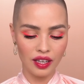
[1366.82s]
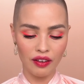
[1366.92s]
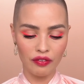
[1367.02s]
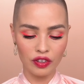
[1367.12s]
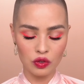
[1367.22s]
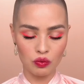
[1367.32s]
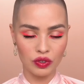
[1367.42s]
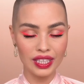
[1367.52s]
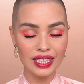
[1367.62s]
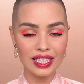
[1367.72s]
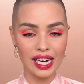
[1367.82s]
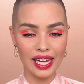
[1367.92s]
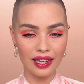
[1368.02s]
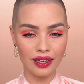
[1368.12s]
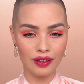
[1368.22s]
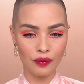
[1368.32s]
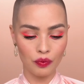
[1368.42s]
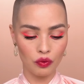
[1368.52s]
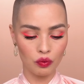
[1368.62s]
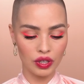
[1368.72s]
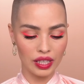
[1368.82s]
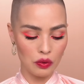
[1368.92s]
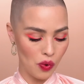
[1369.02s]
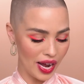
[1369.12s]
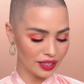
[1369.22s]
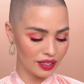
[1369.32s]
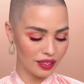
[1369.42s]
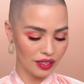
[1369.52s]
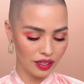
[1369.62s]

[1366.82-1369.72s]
It feels really slick, really wet.